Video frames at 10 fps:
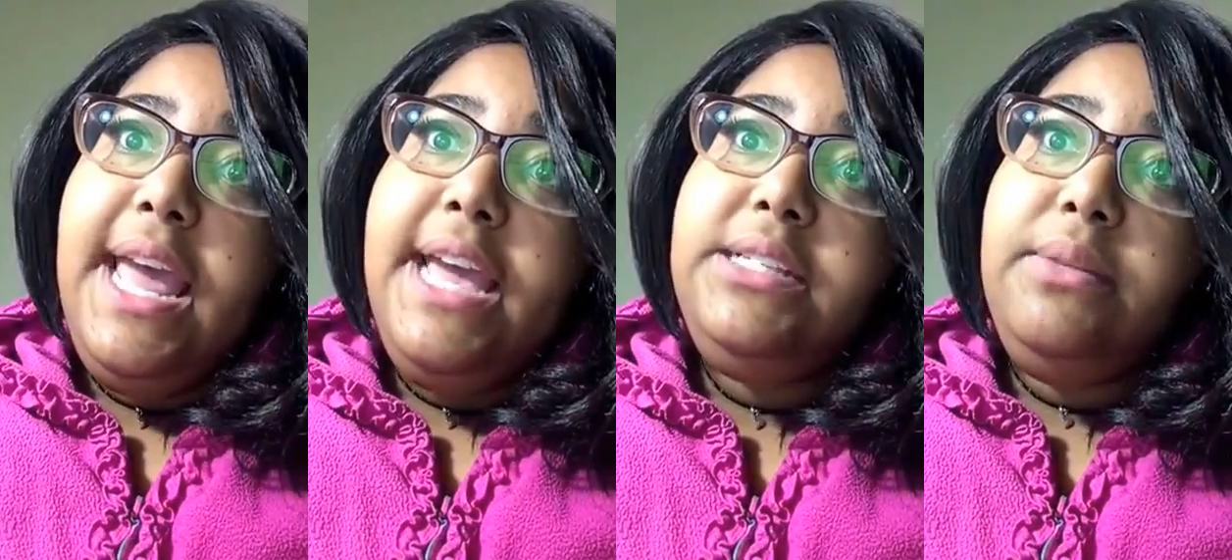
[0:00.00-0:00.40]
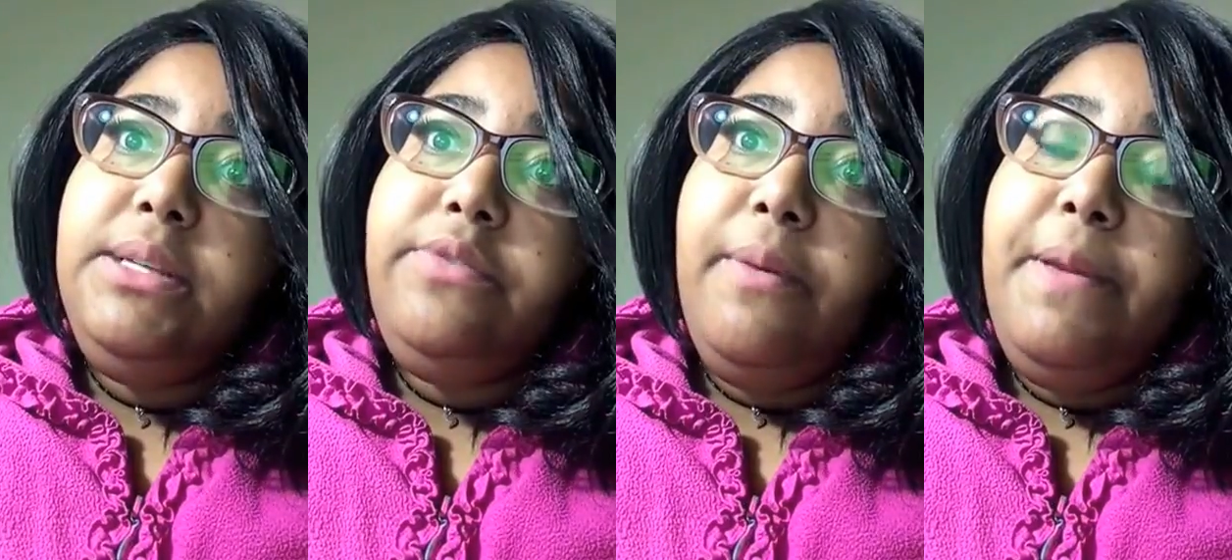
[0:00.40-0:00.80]

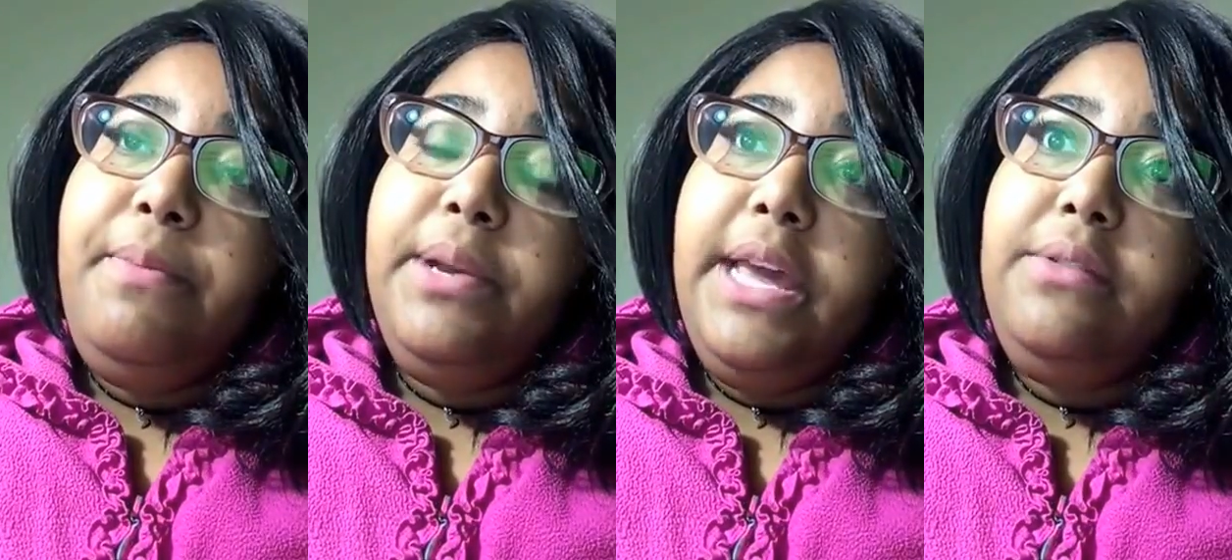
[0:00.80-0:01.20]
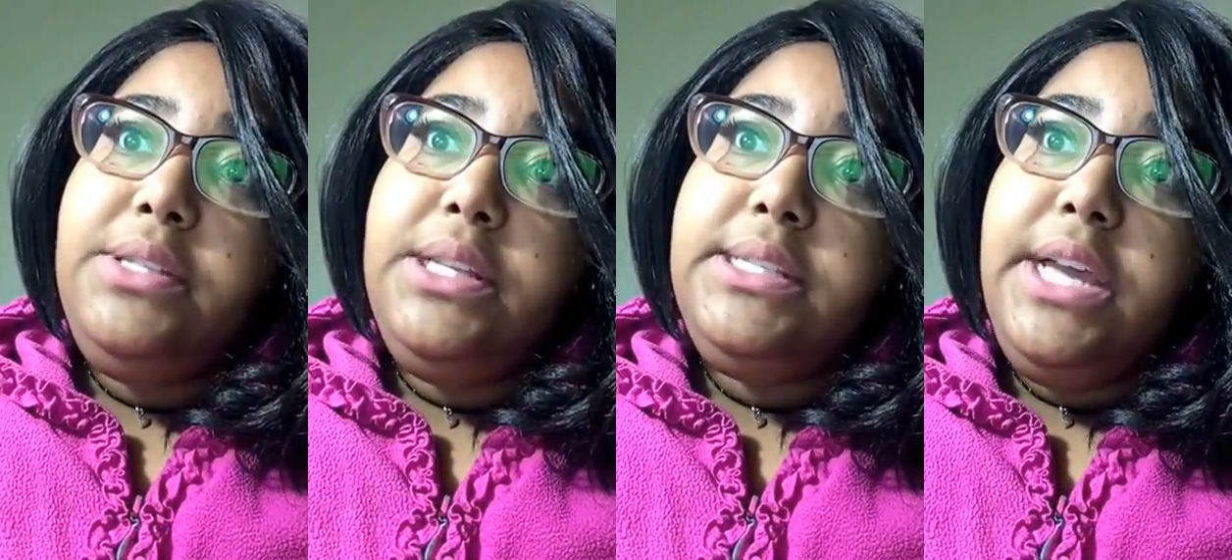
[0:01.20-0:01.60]
estimates for people native
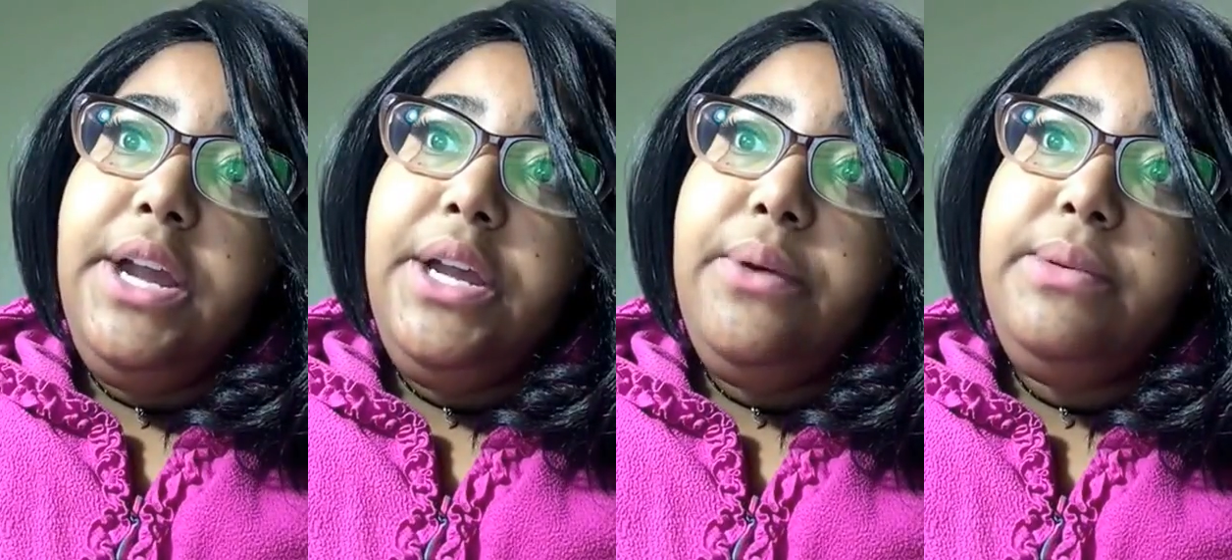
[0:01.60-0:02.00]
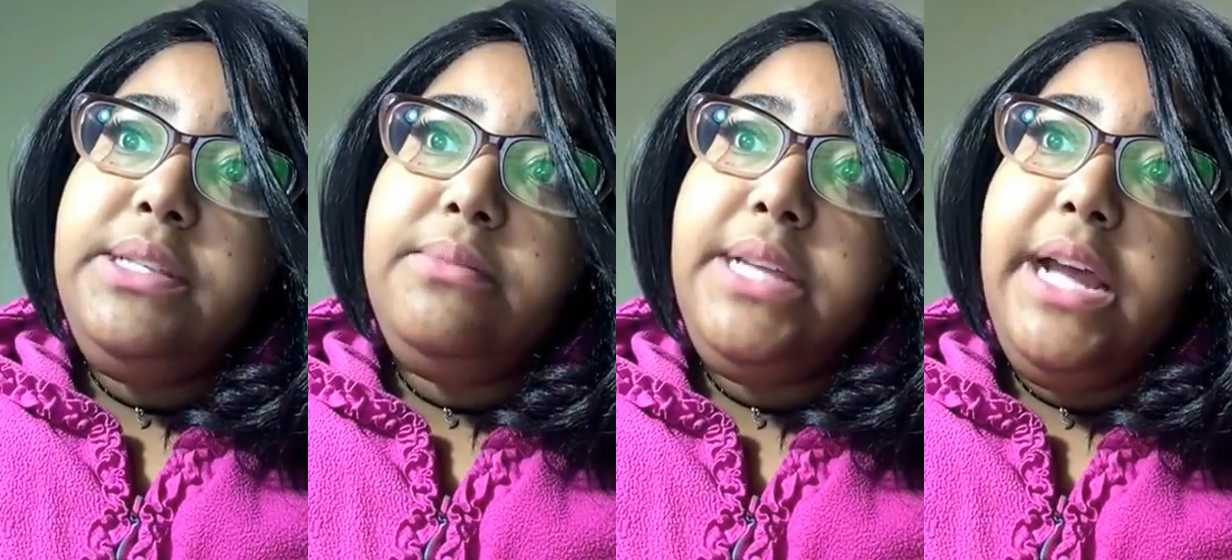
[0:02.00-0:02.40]
to this area, we
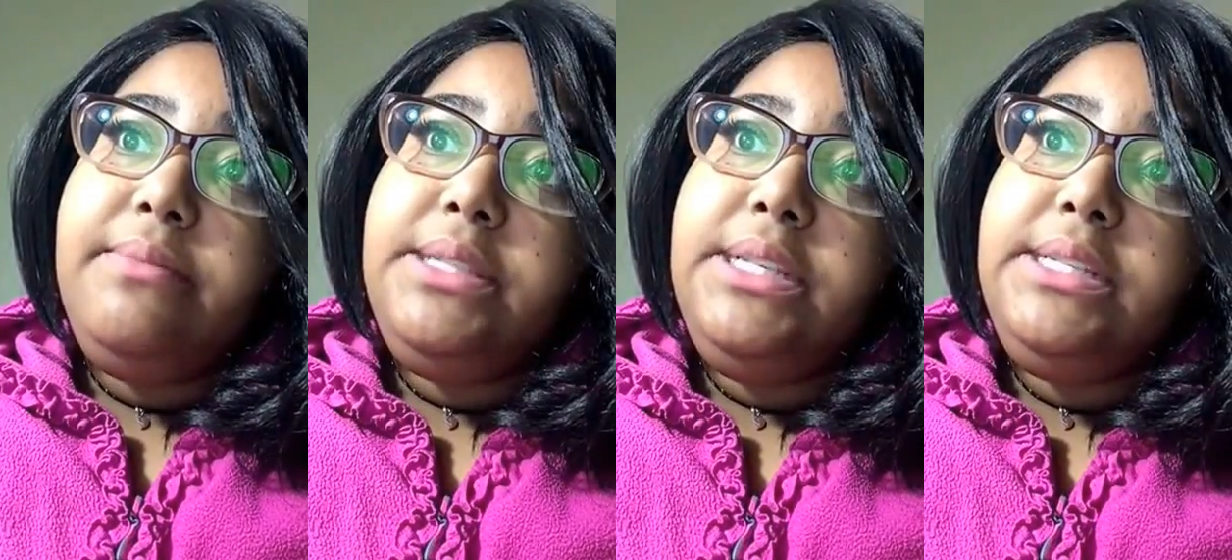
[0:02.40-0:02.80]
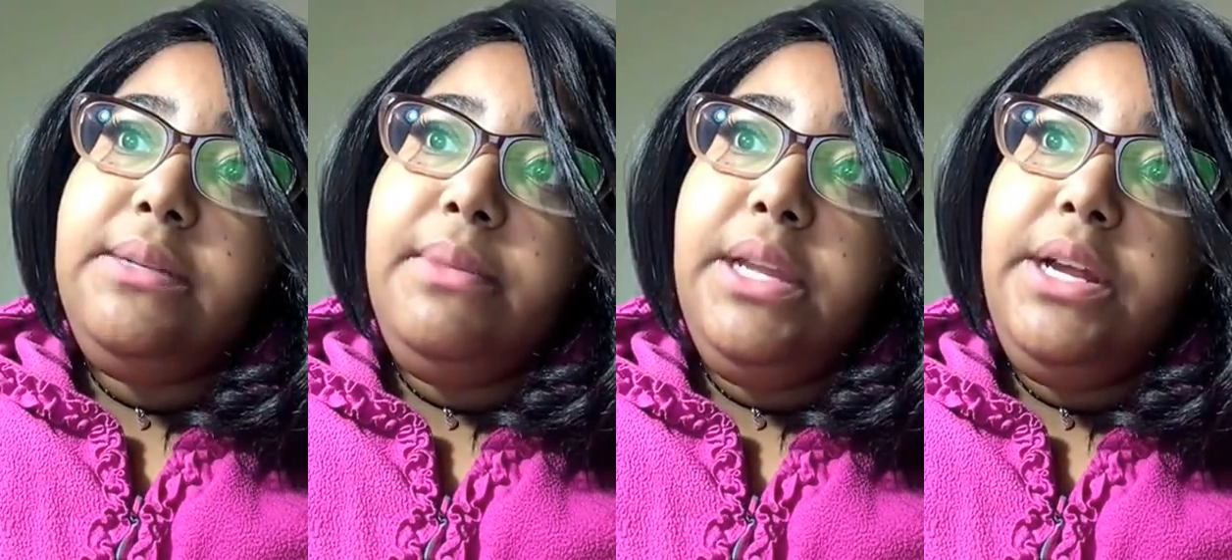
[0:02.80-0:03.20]
sometimes see
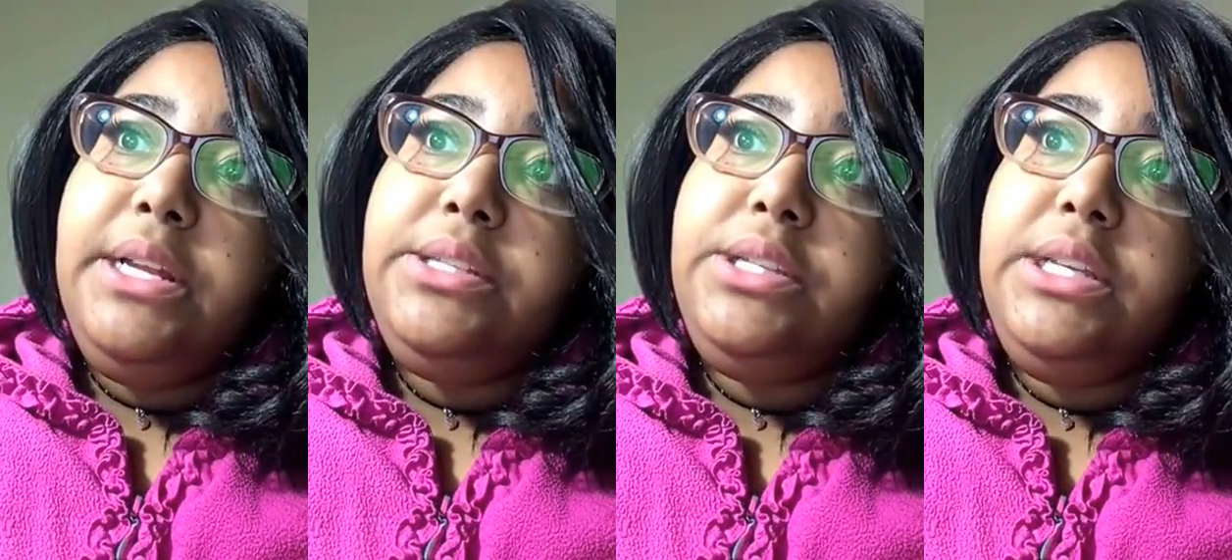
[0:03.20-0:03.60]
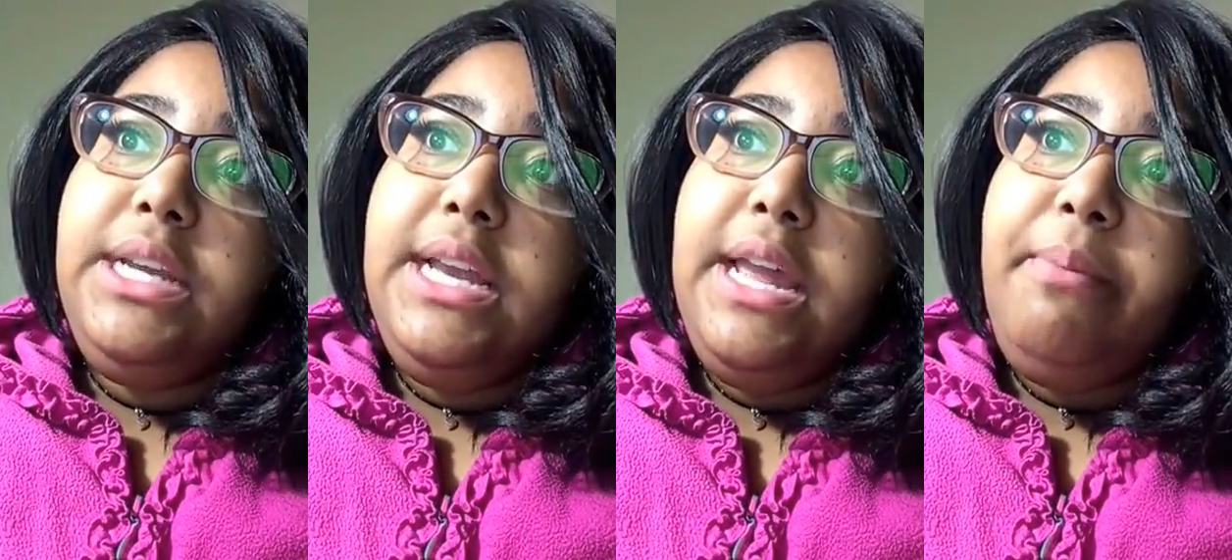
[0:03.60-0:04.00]
similarities to
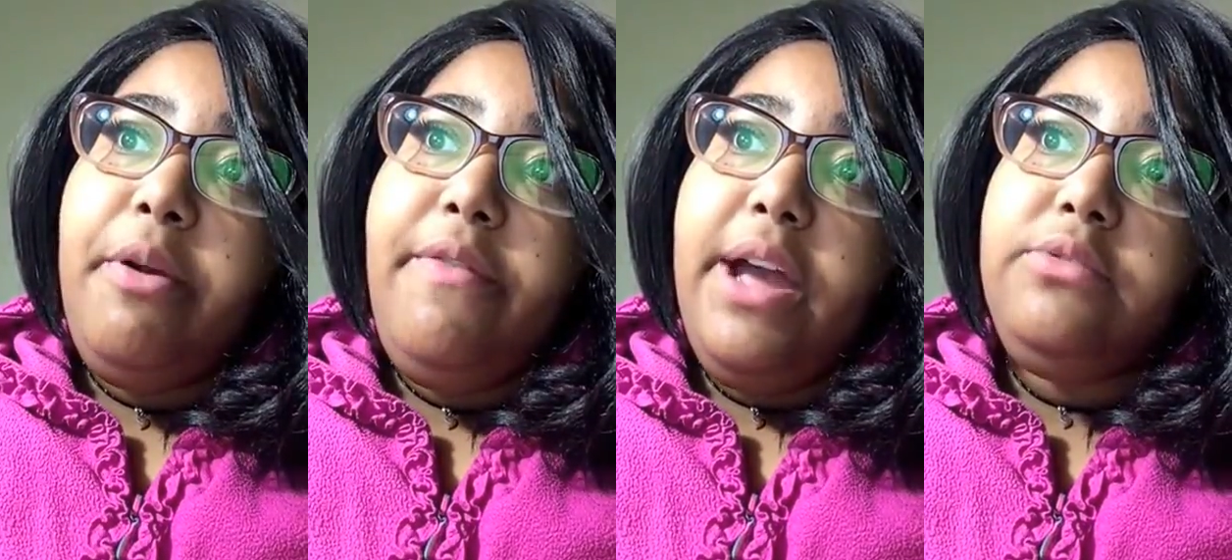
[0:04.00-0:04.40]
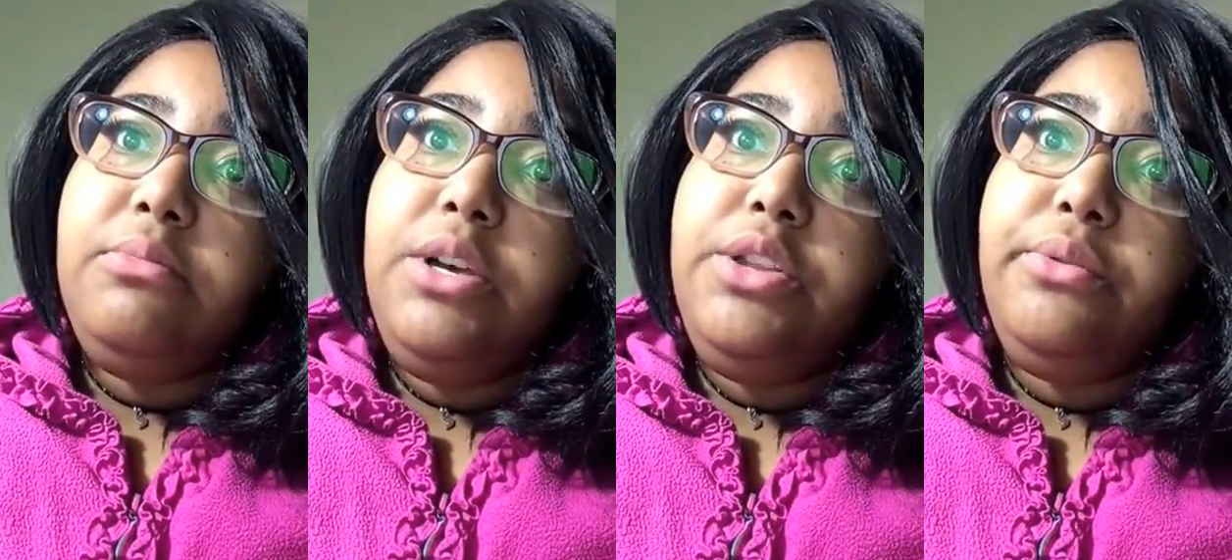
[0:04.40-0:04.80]
DNA profiles
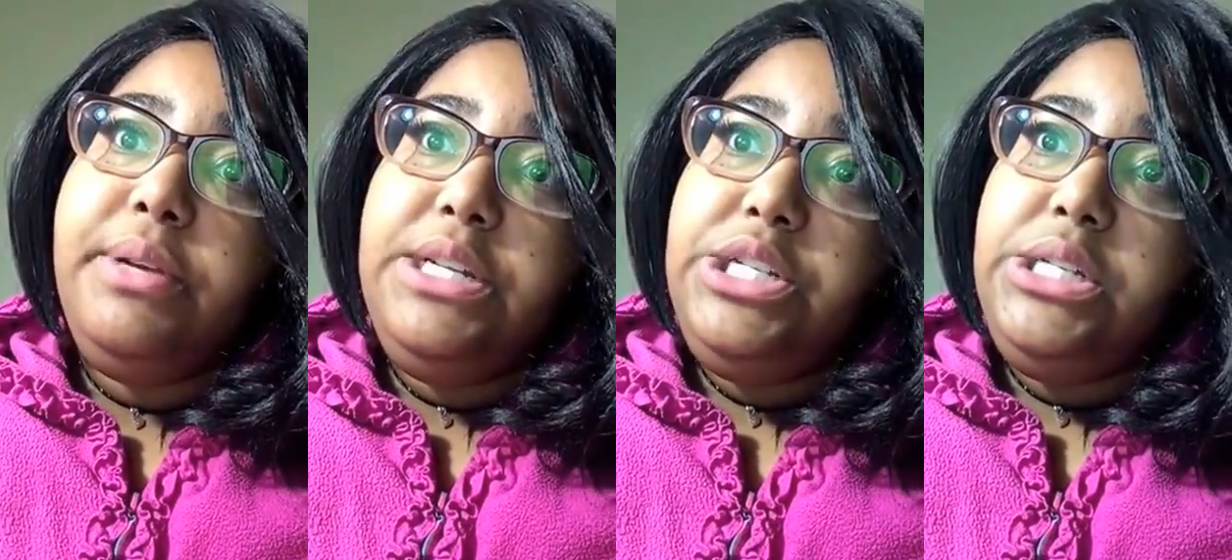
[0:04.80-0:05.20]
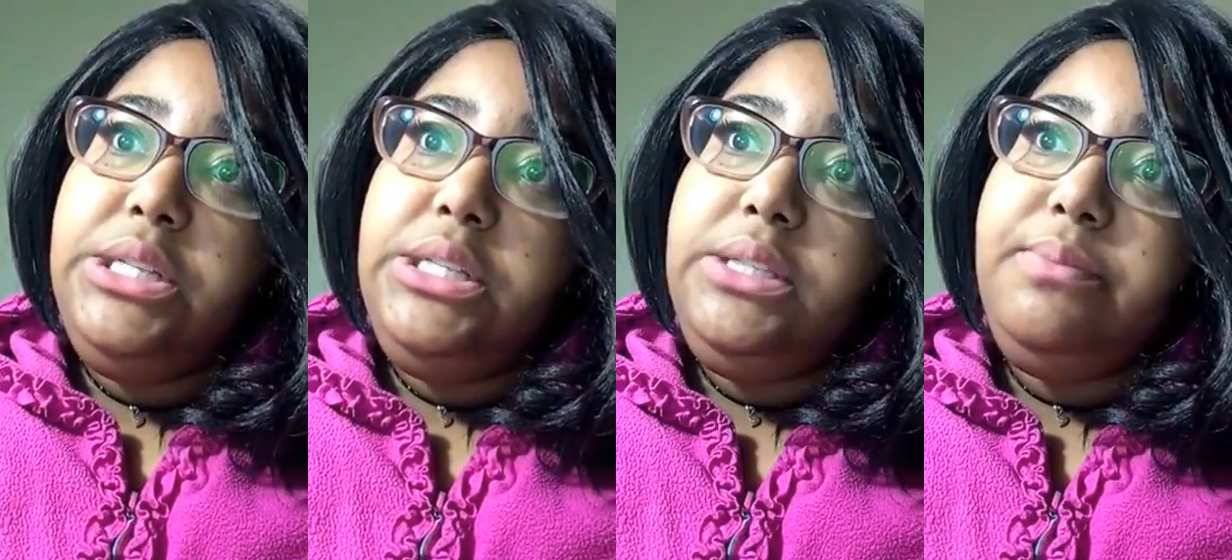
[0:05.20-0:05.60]
from other
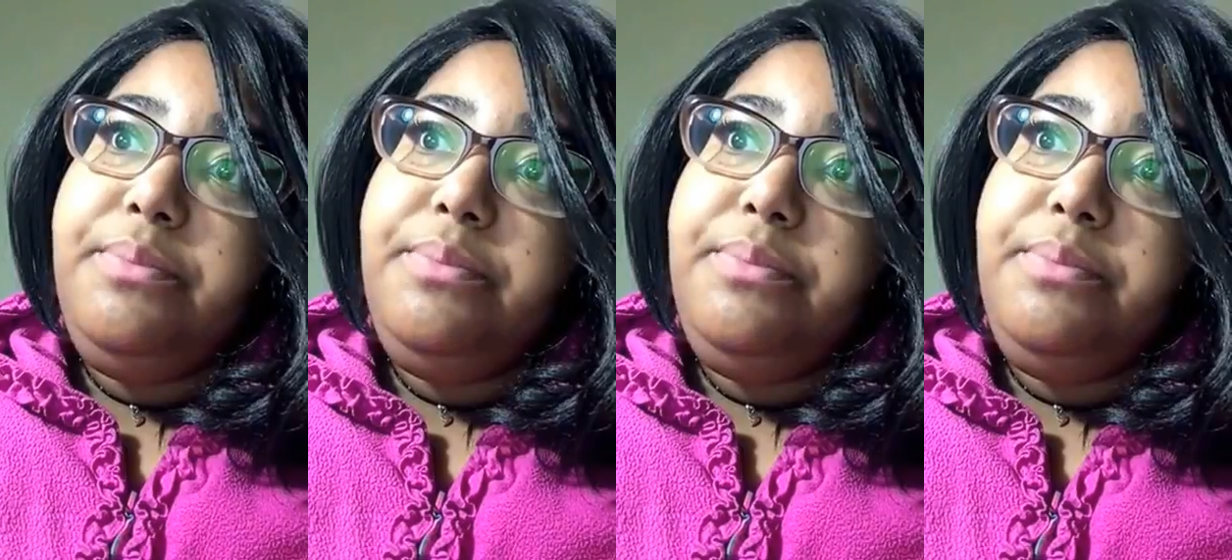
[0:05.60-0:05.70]
regions.